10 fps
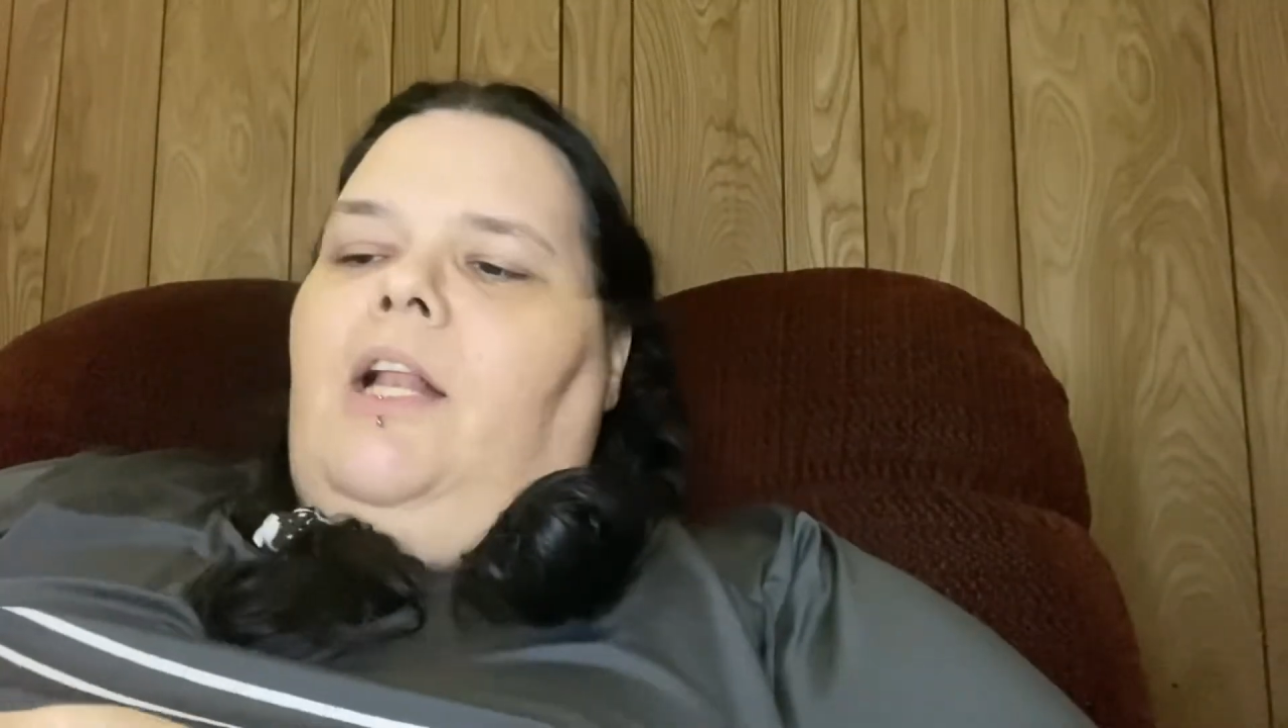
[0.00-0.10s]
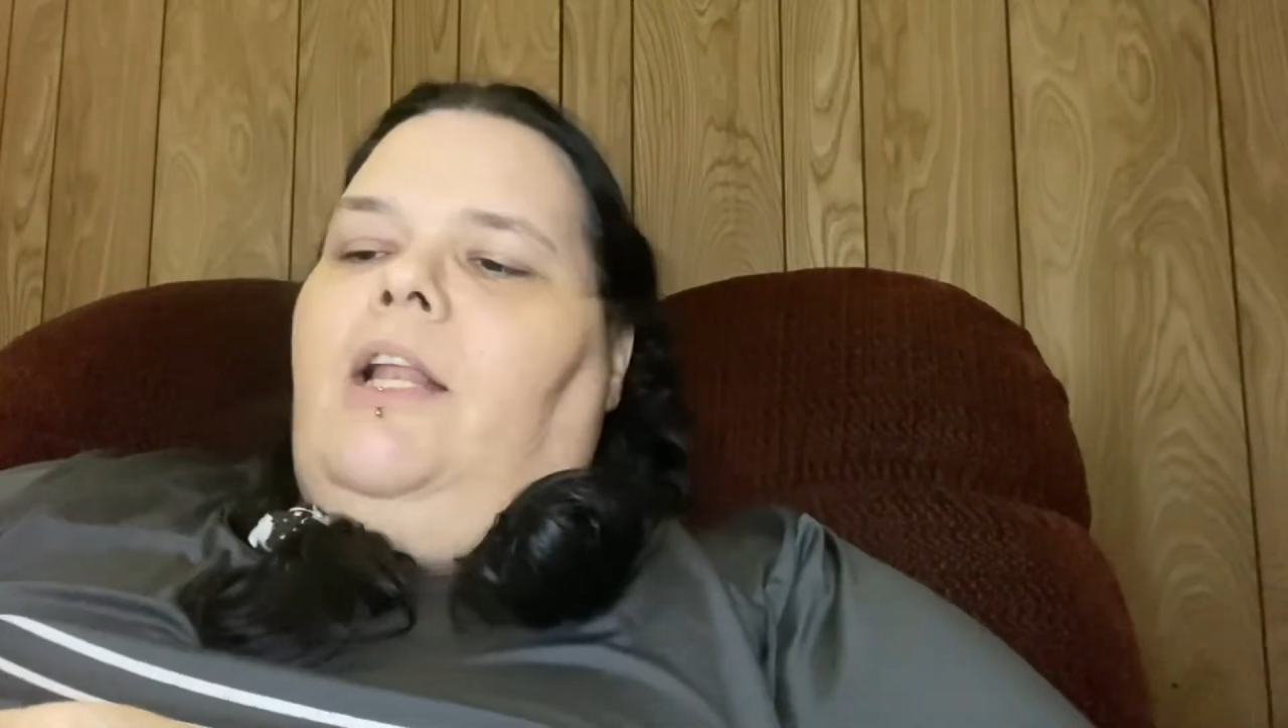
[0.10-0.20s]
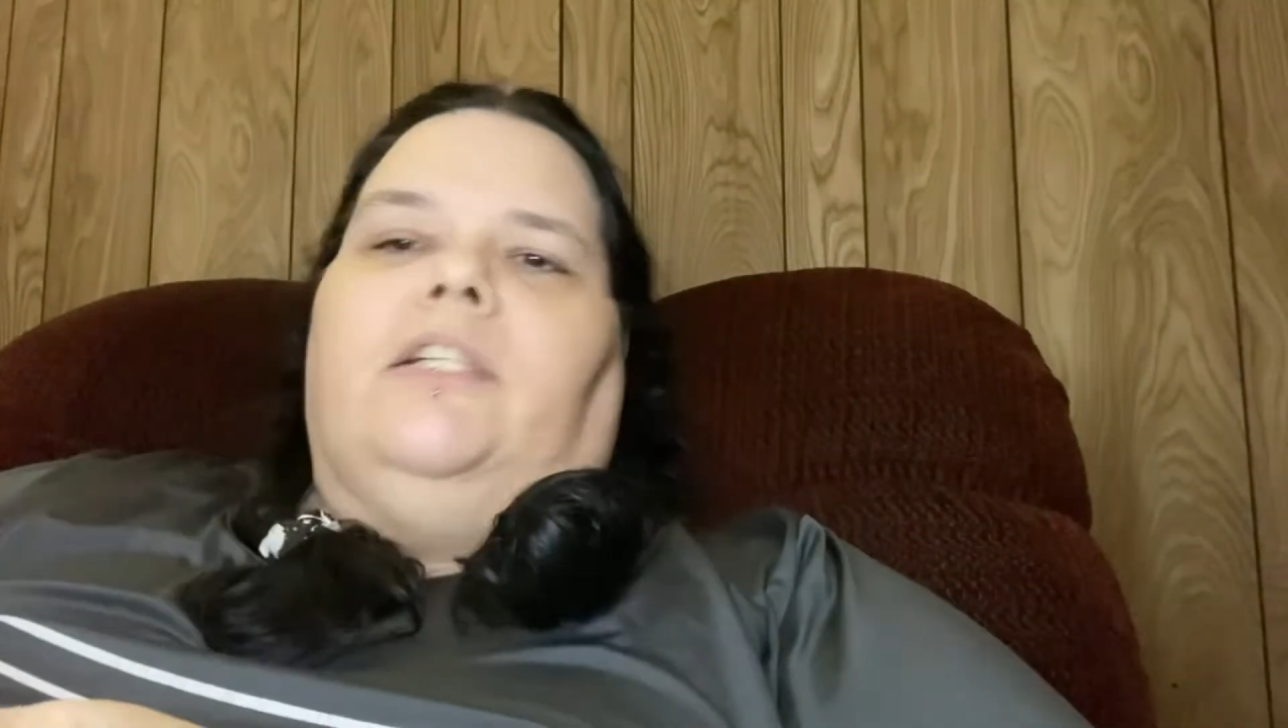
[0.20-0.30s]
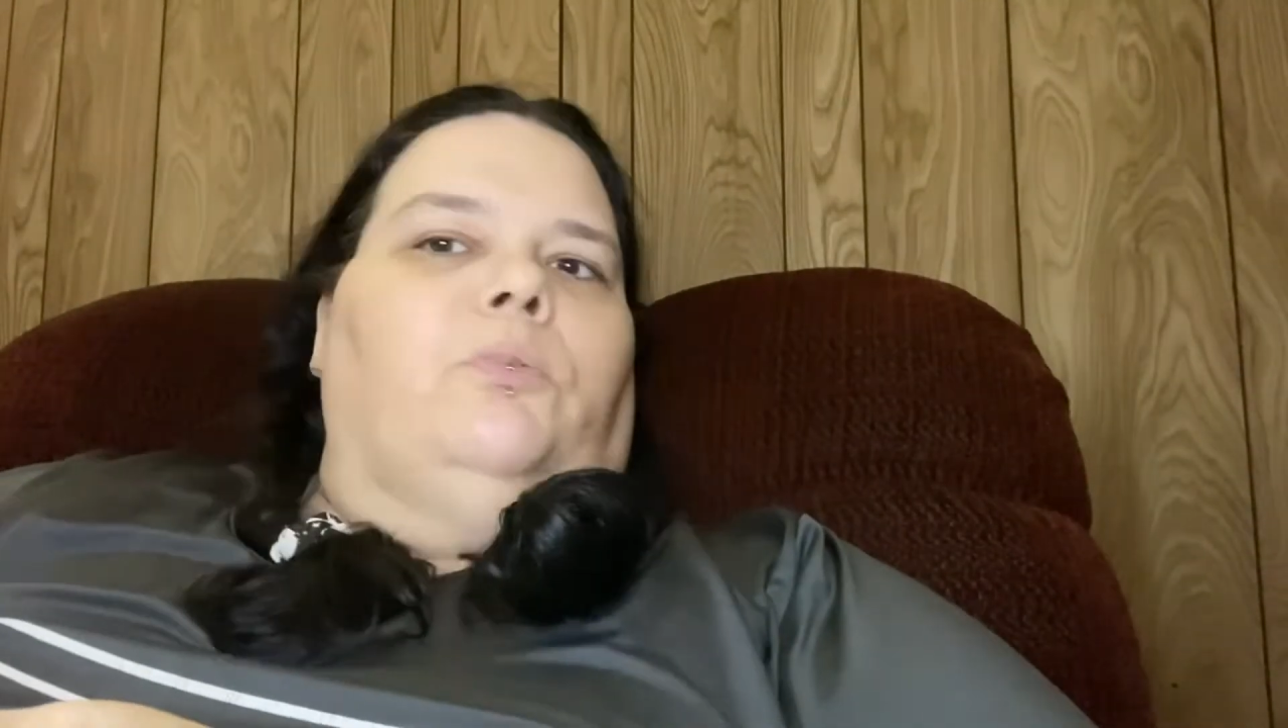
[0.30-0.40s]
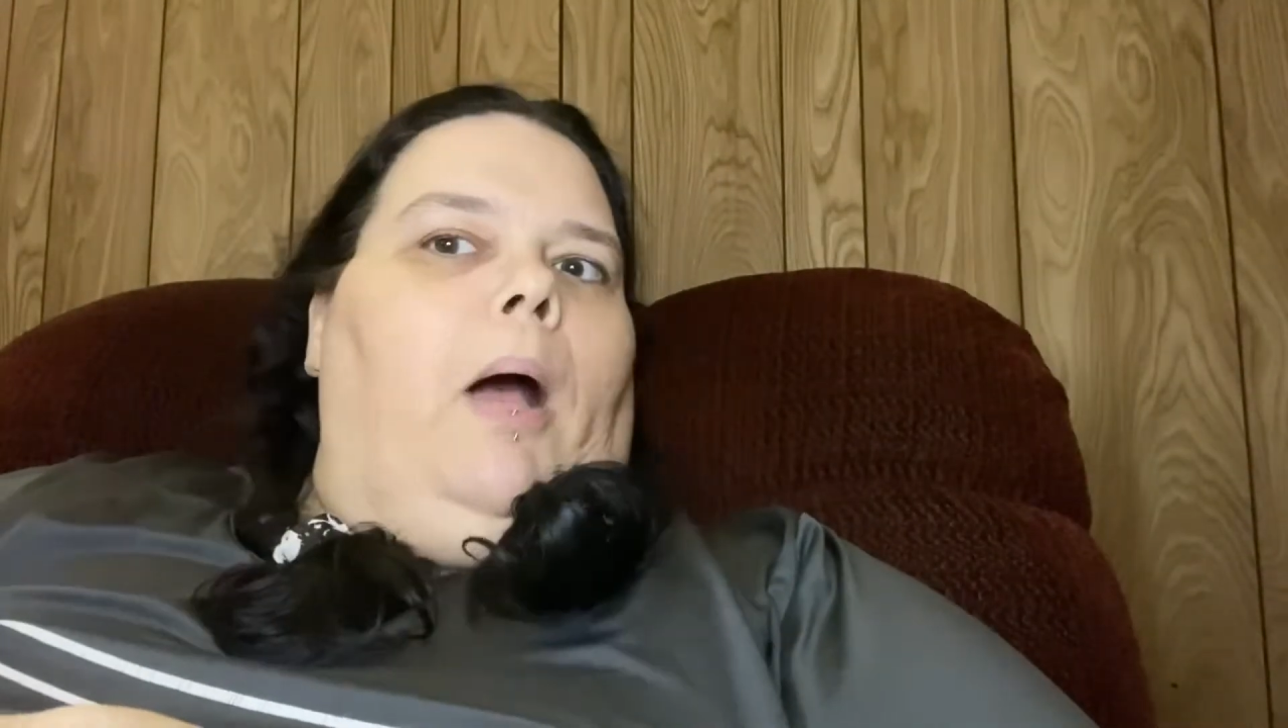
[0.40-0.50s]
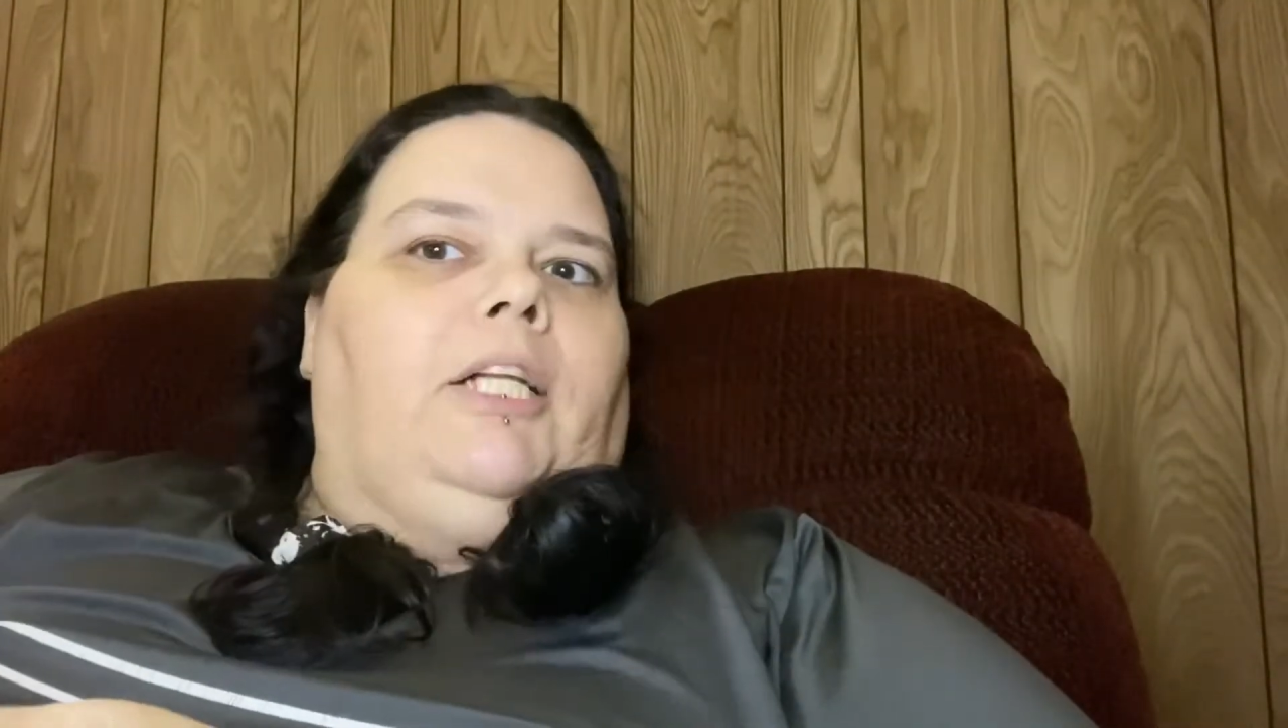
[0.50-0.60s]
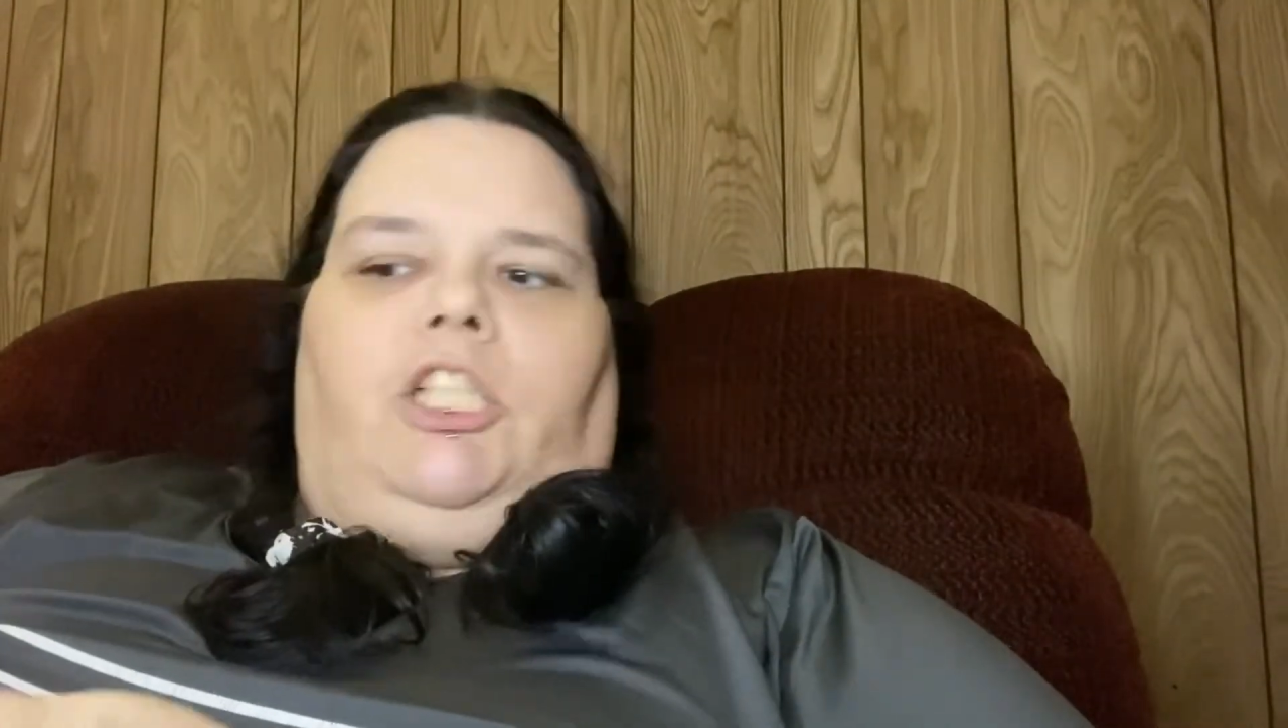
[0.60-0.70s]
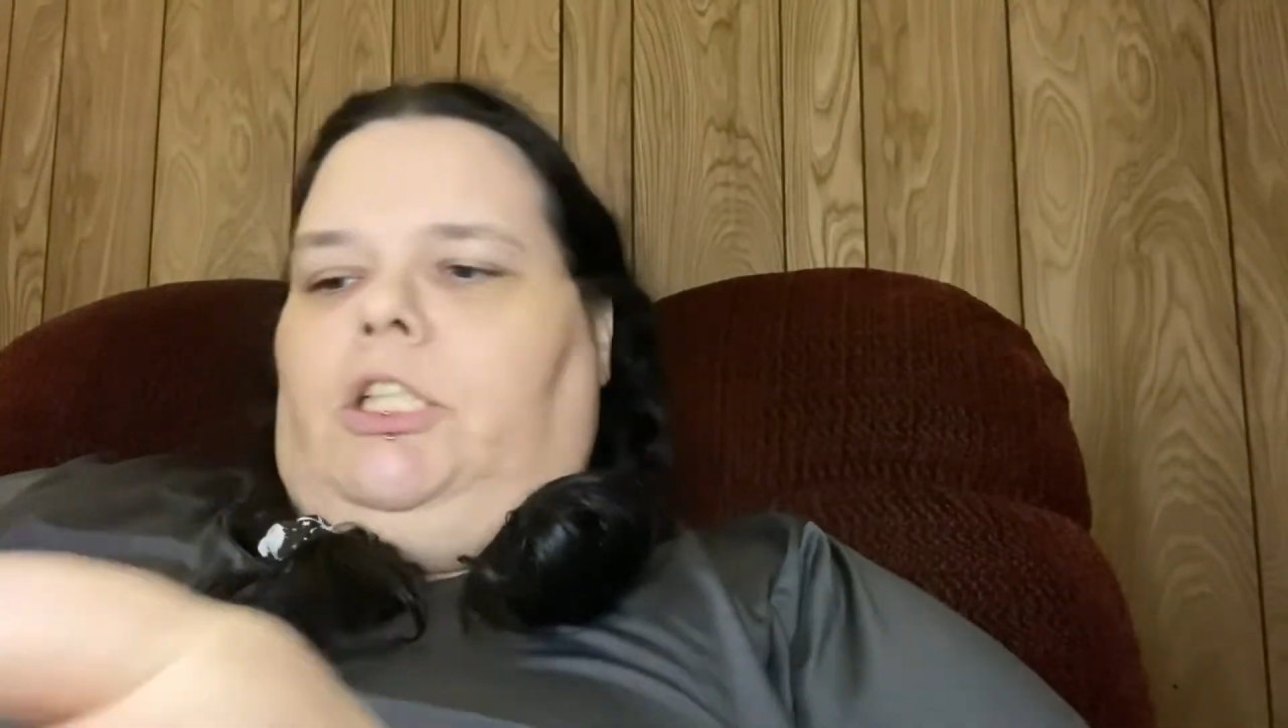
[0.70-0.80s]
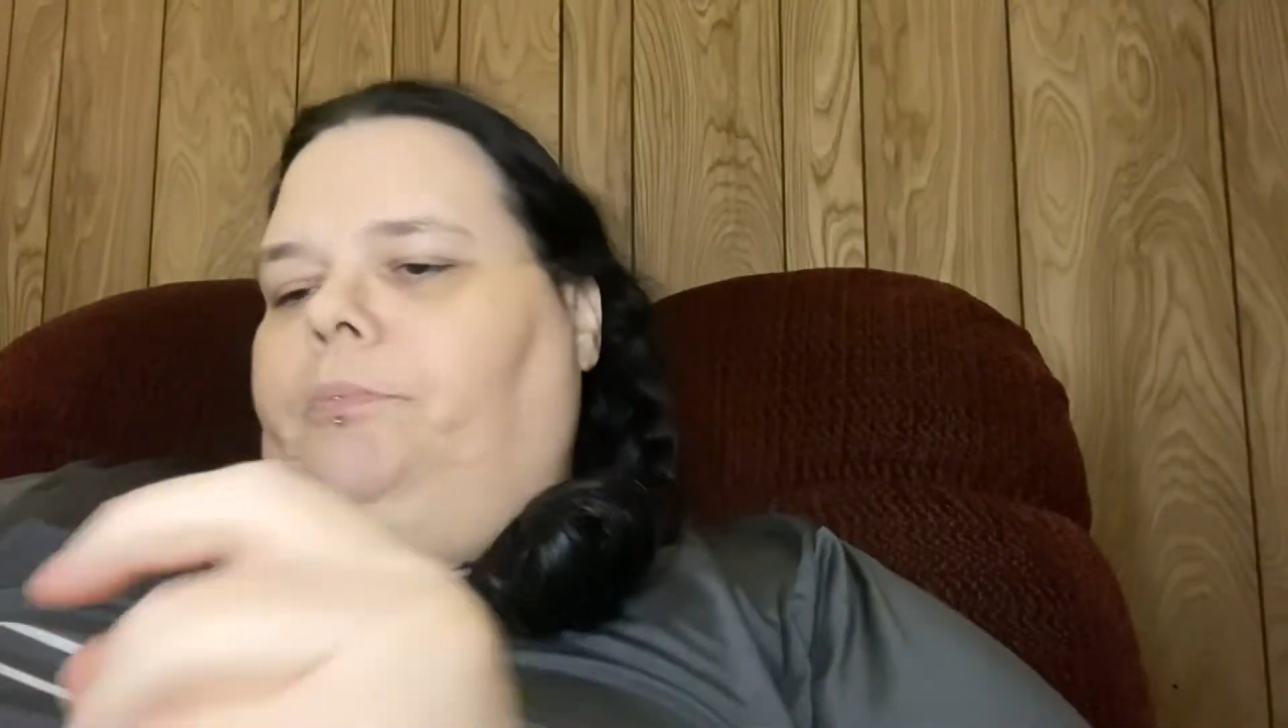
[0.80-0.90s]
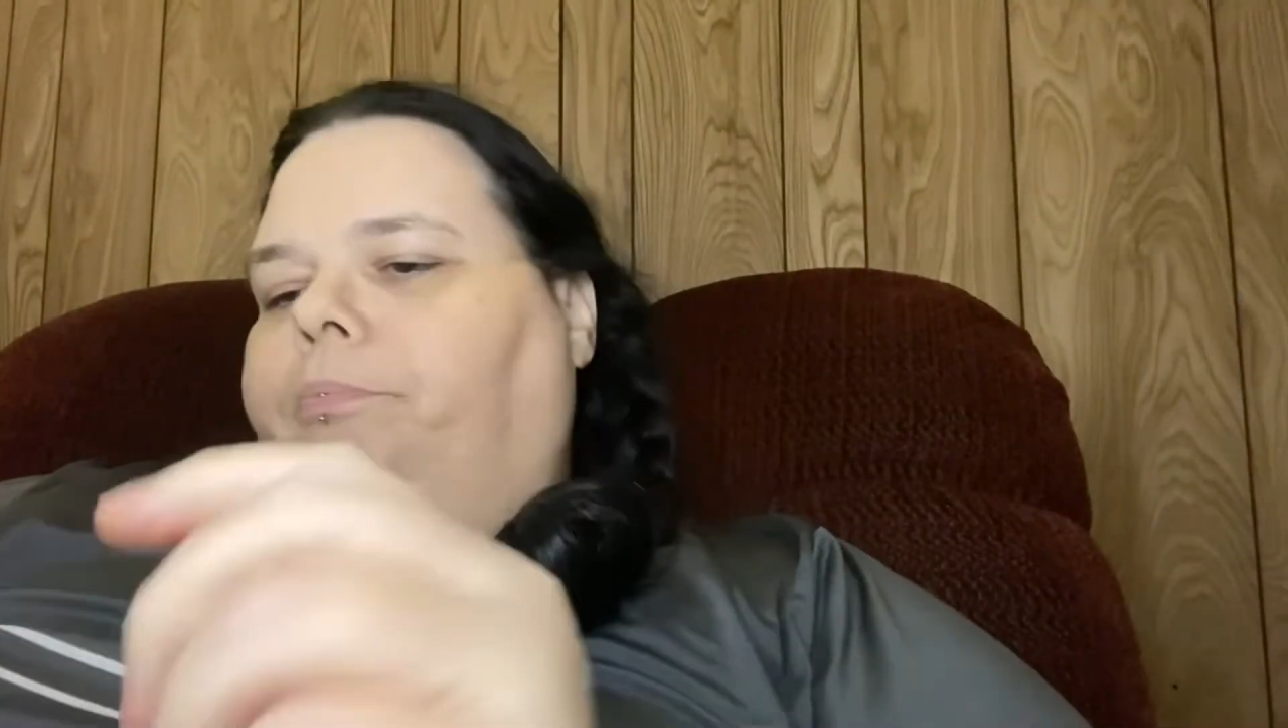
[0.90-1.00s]
Let's
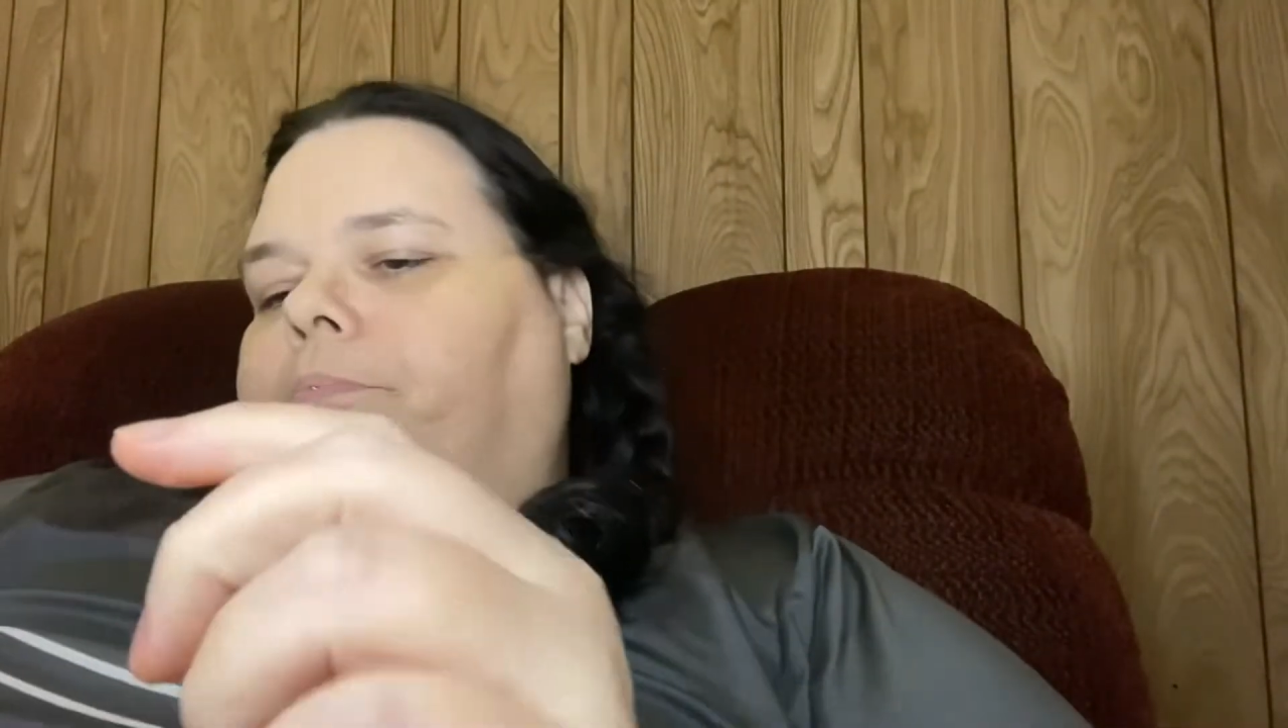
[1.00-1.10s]
swatch.